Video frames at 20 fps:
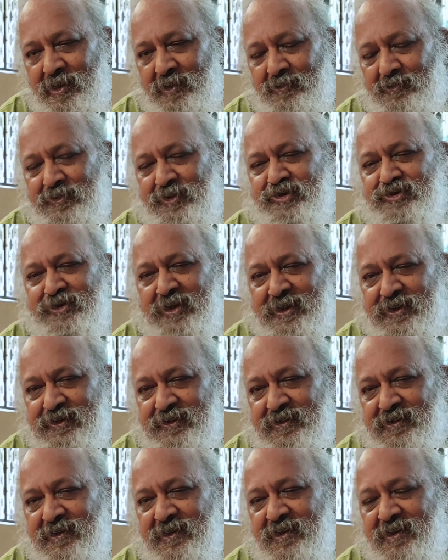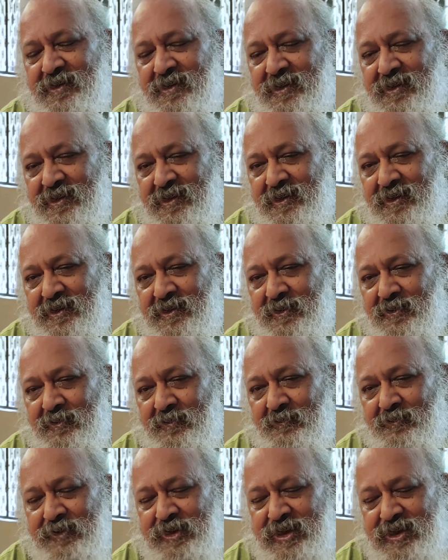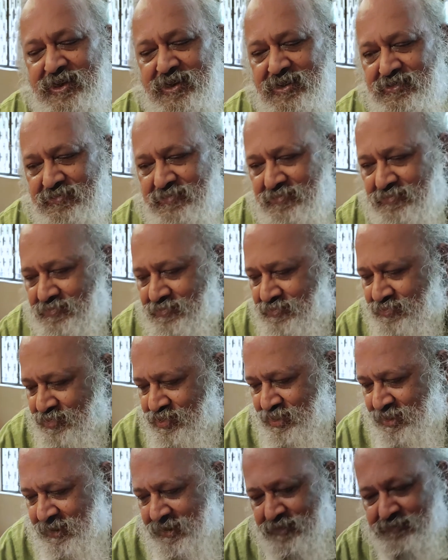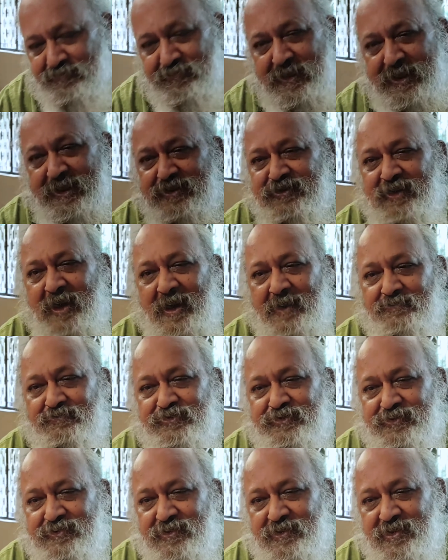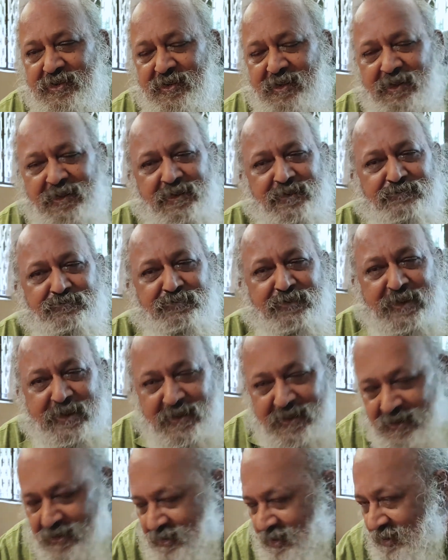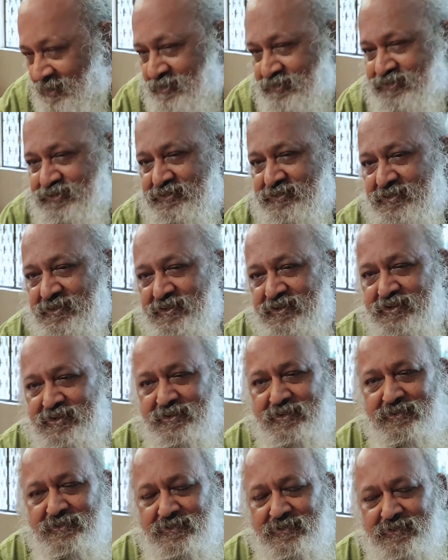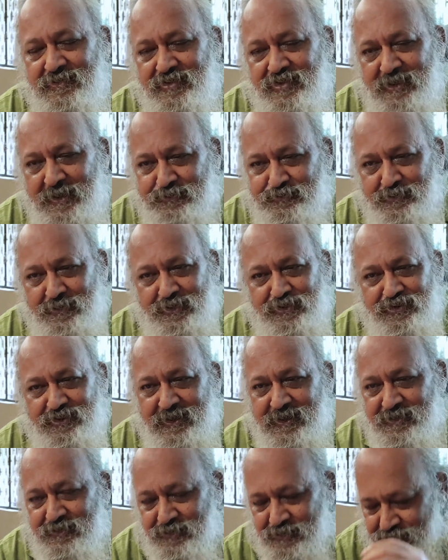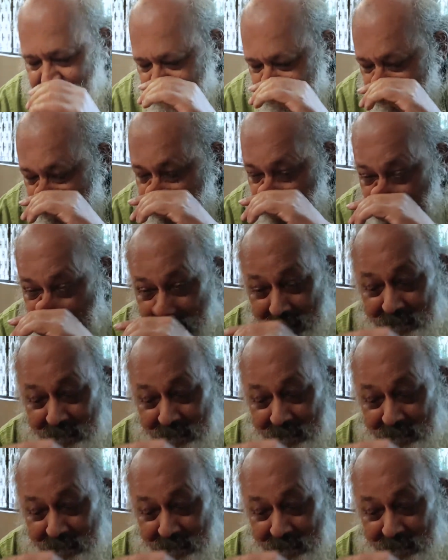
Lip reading: We said we need big dams and big canals. That was Nehru's dream.